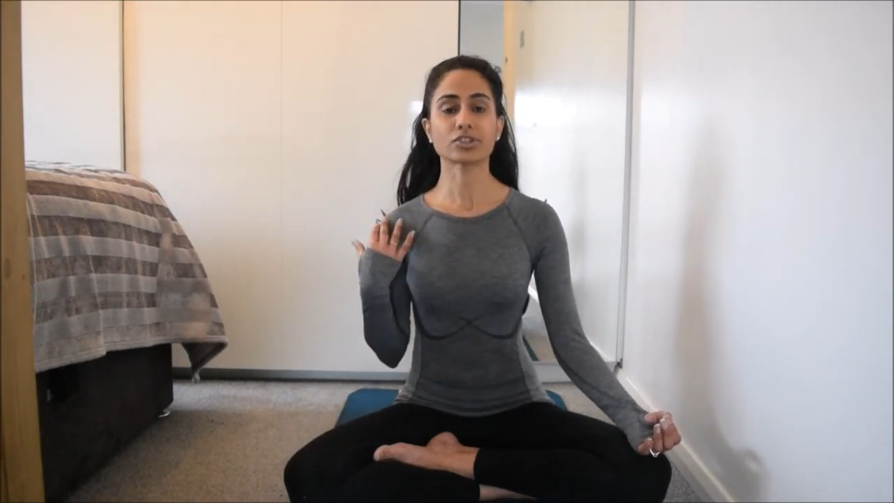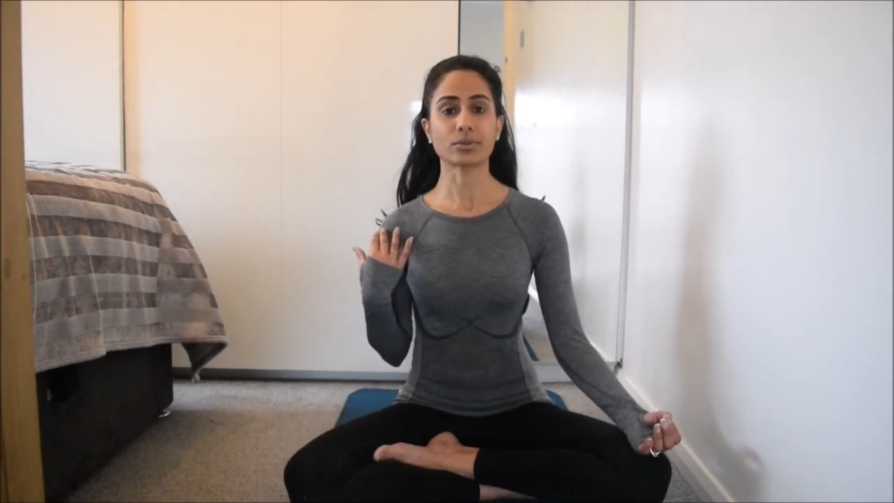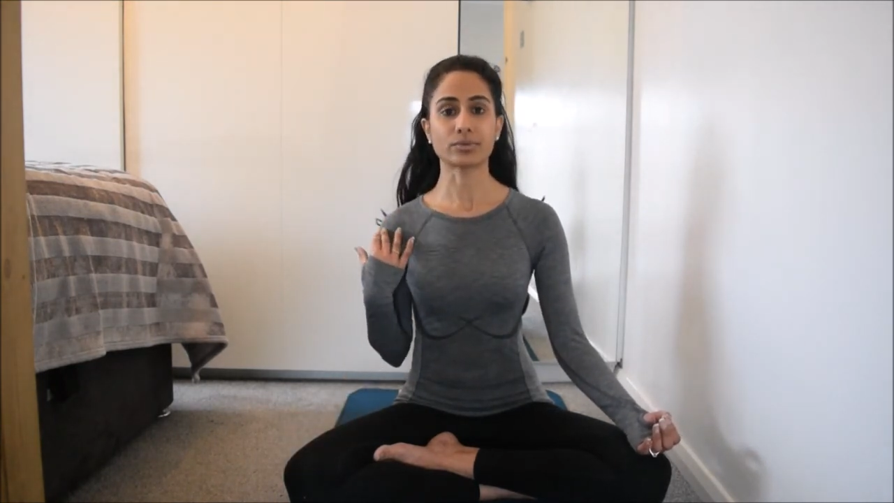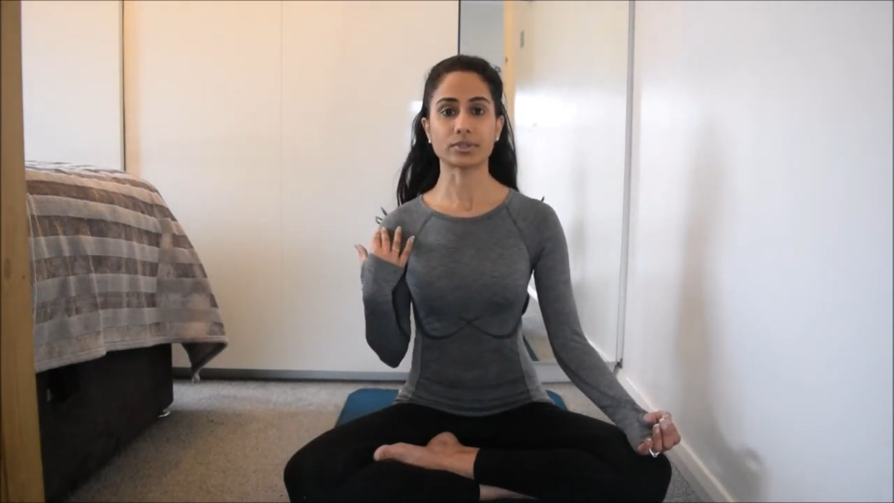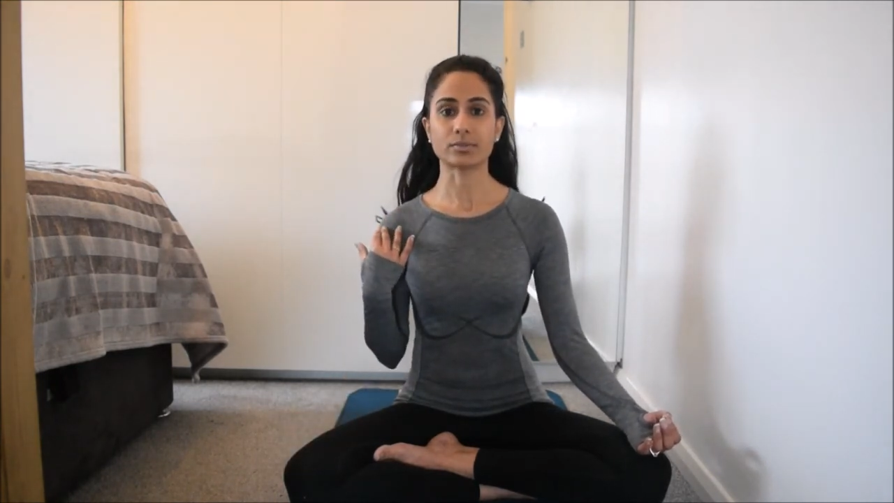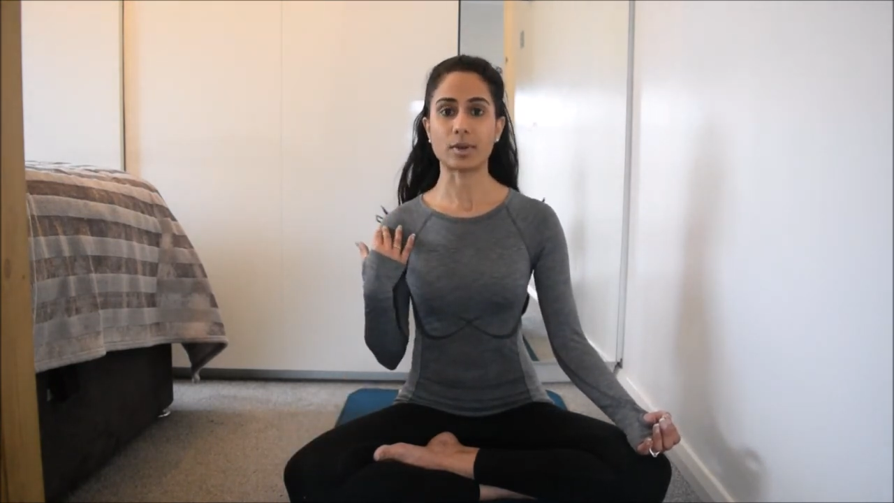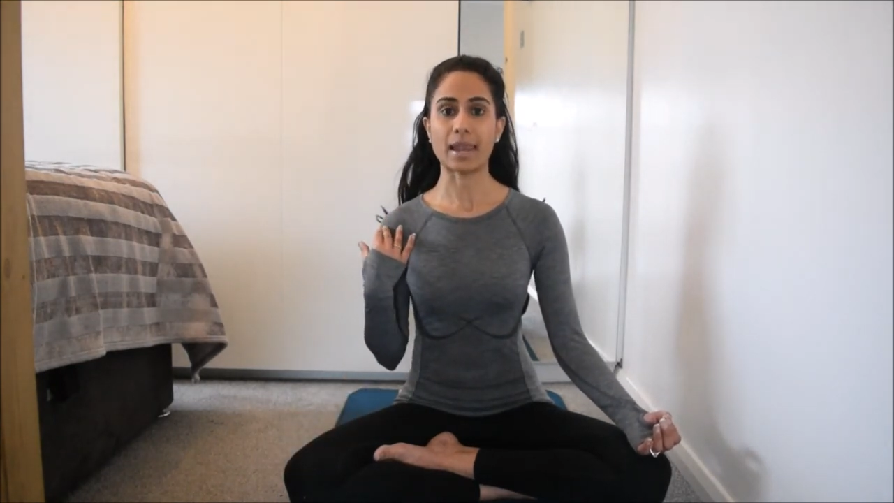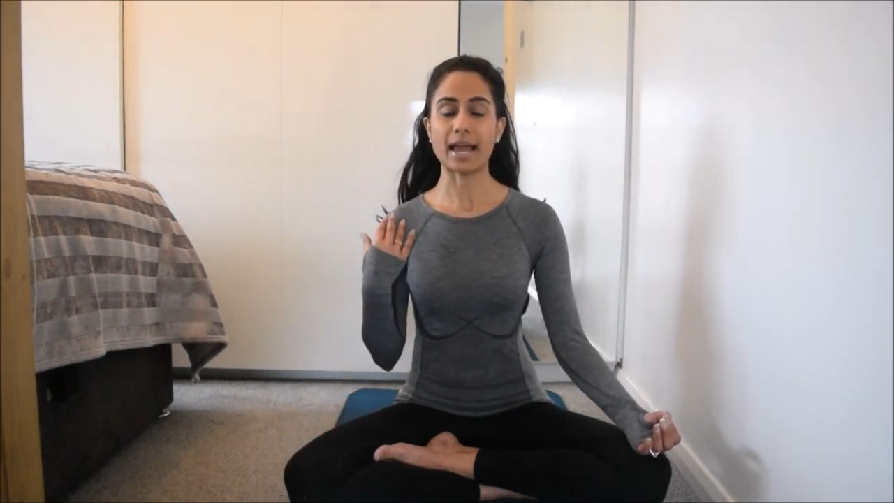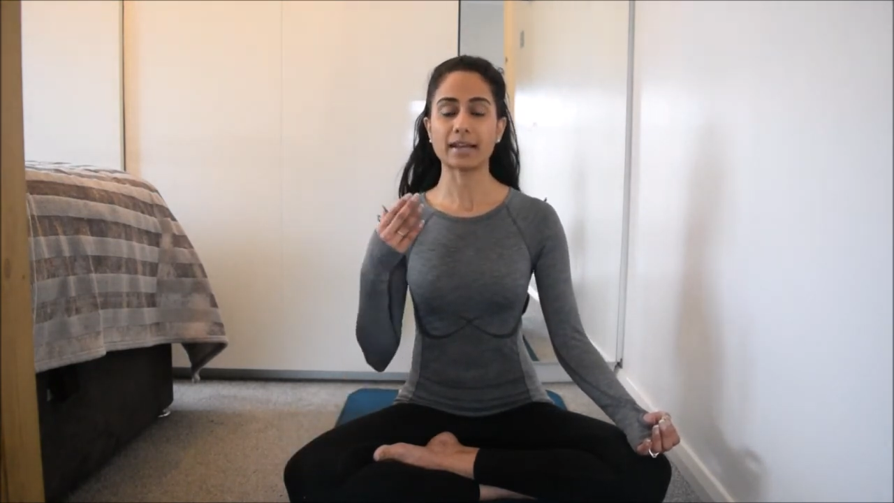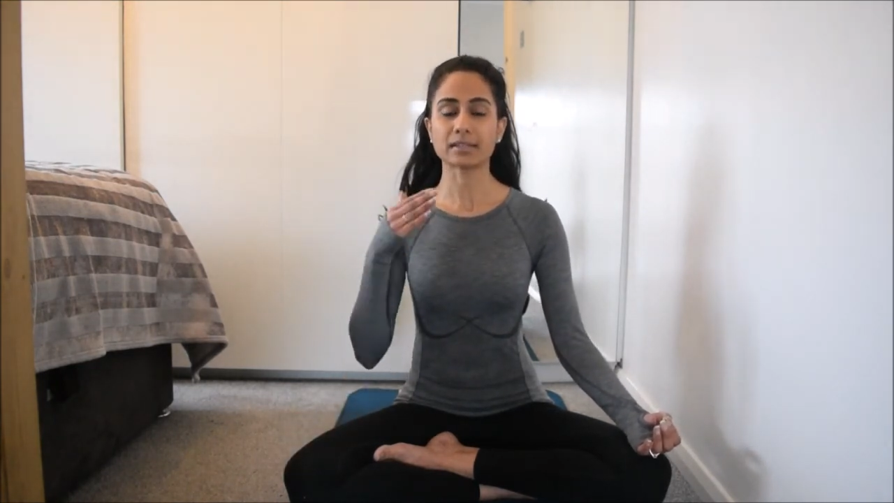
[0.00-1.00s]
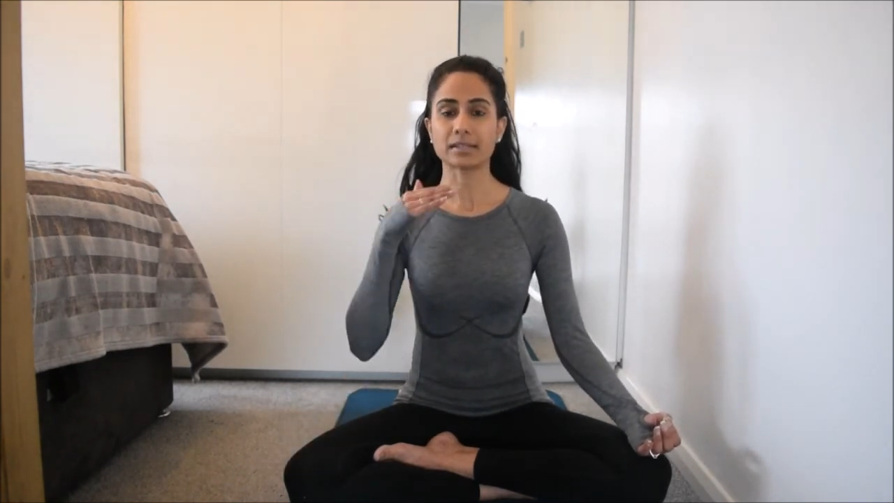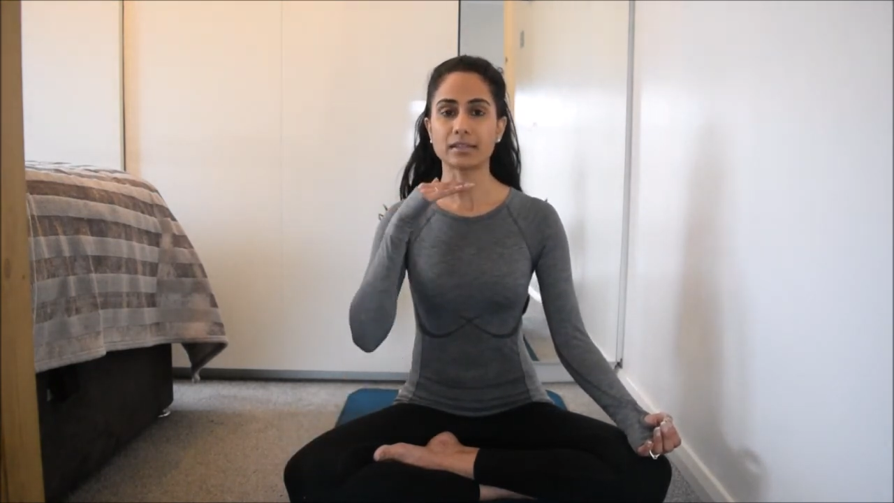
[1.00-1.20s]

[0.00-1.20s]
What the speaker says: shoulders relaxed,